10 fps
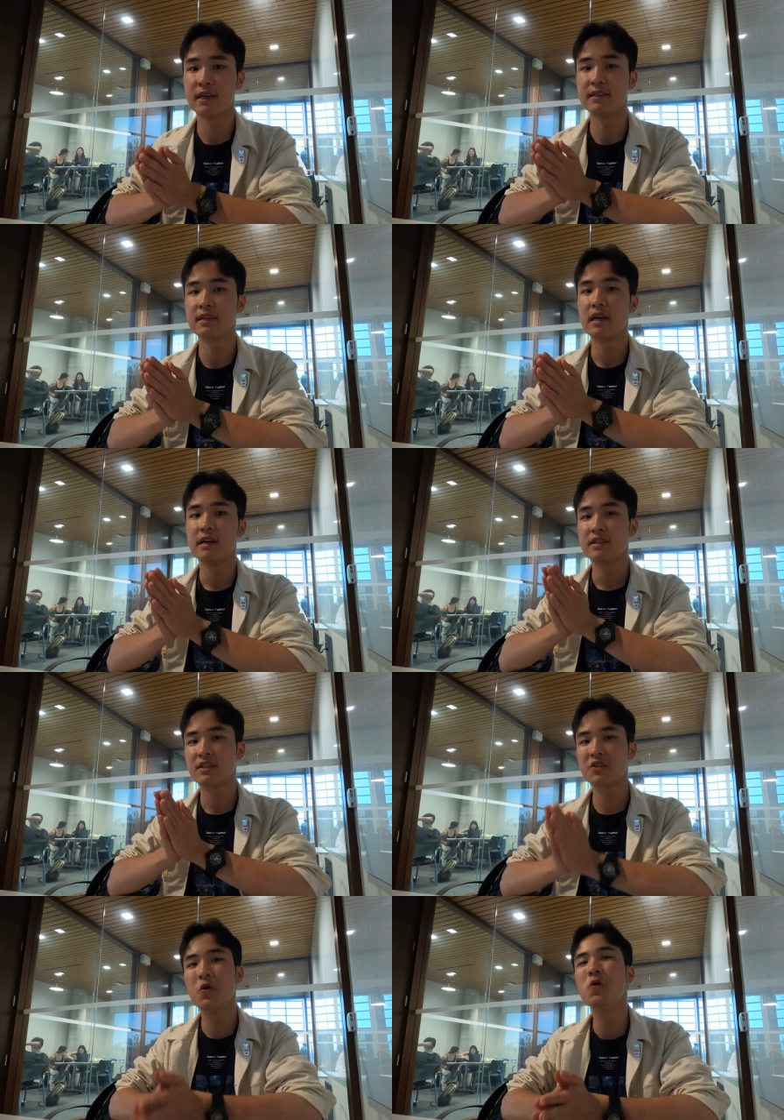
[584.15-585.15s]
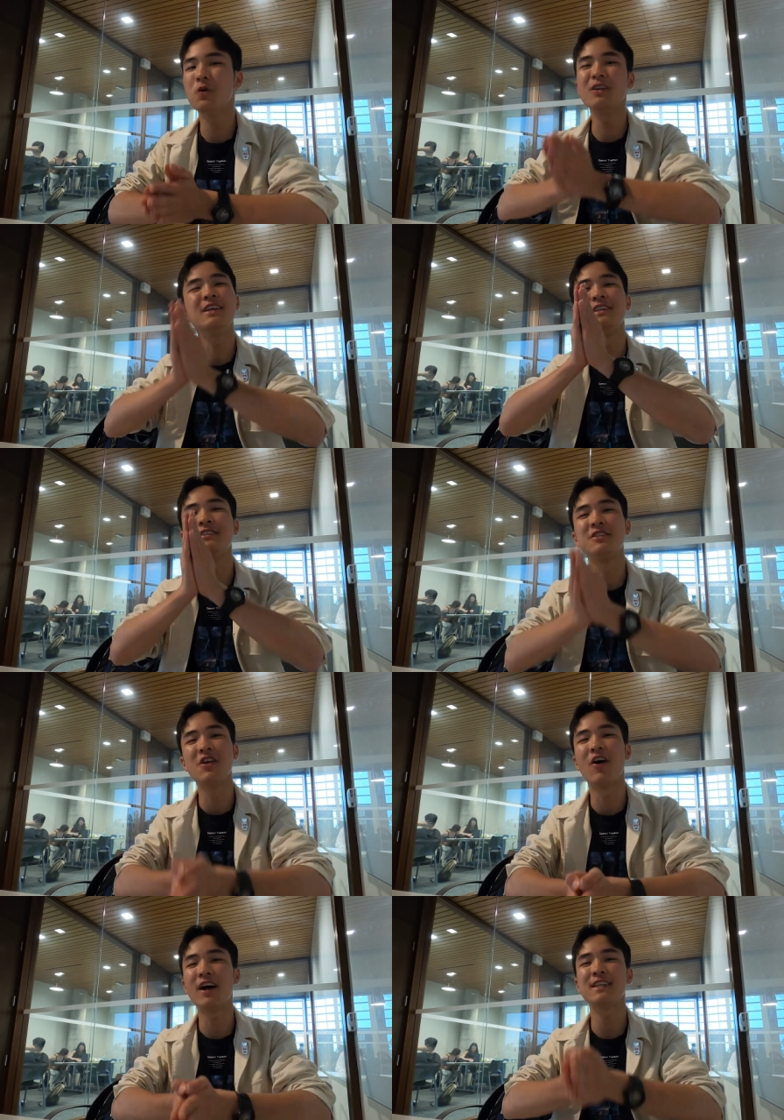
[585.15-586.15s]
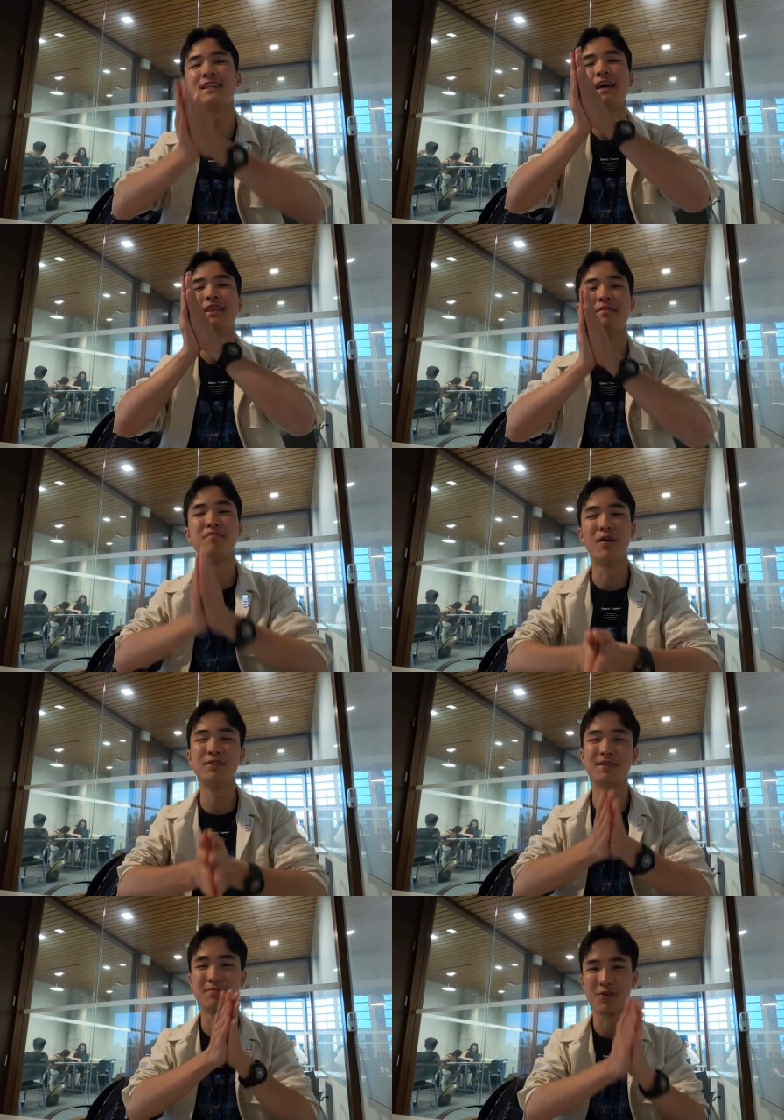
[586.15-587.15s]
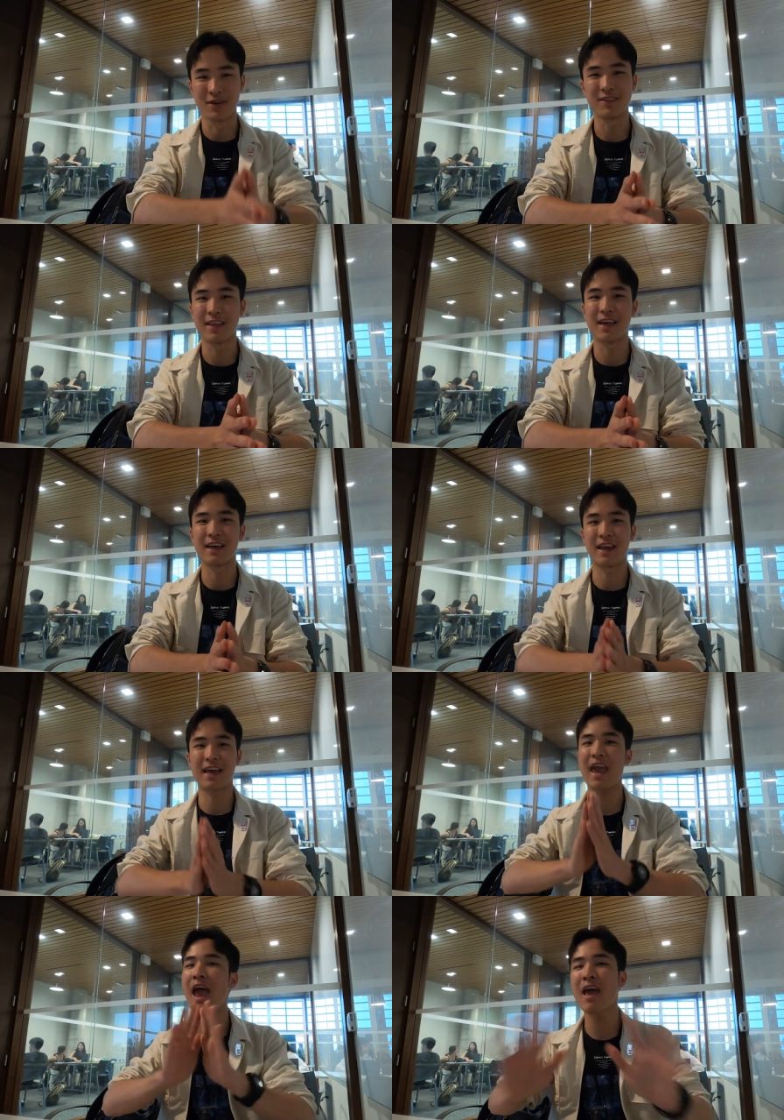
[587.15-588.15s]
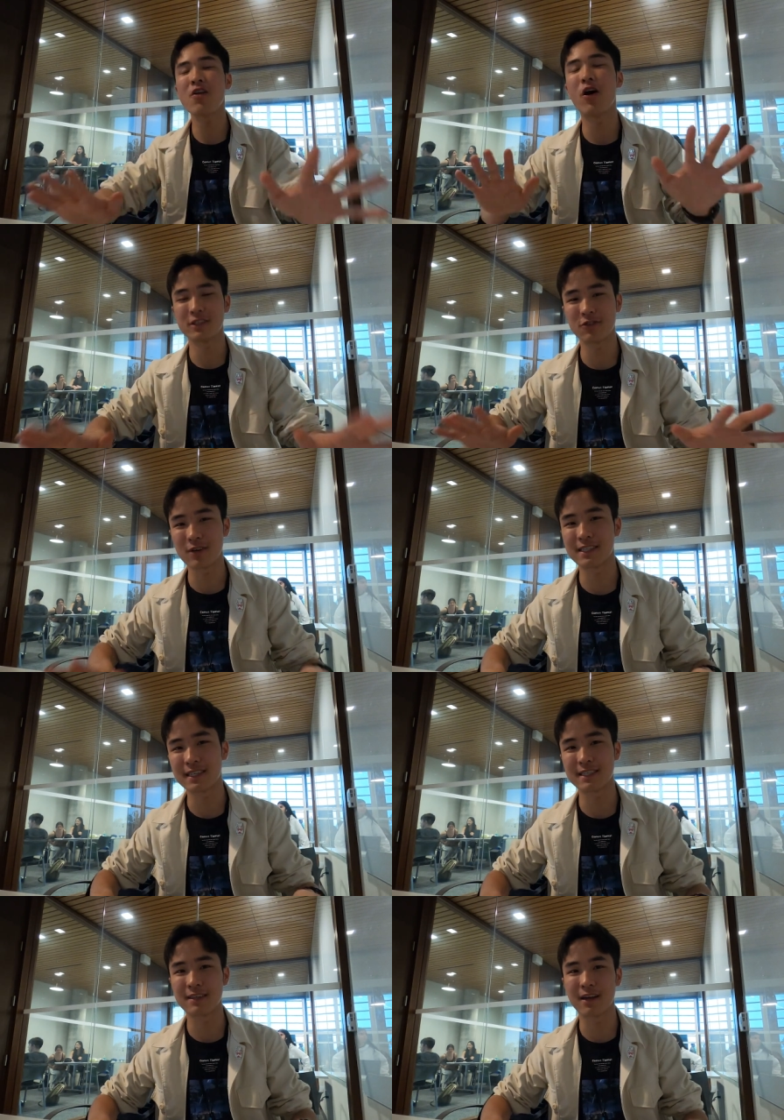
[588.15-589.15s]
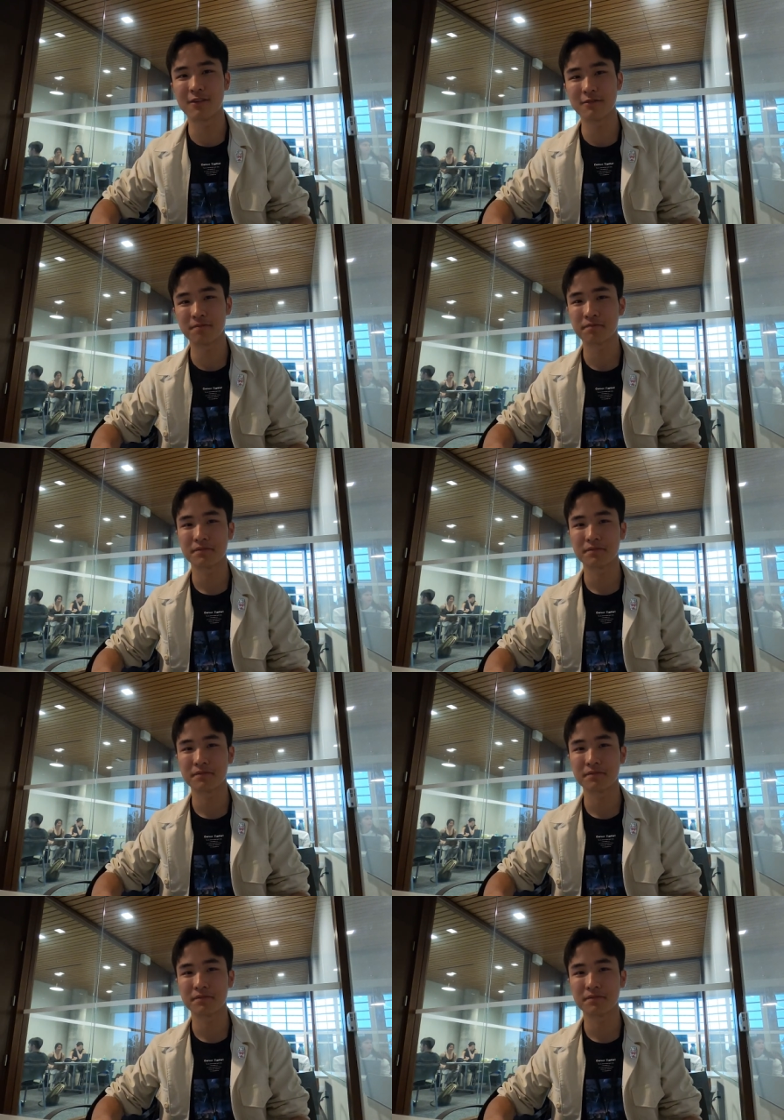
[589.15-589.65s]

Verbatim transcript: is school is not the most important thing, and I cannot stress this enough.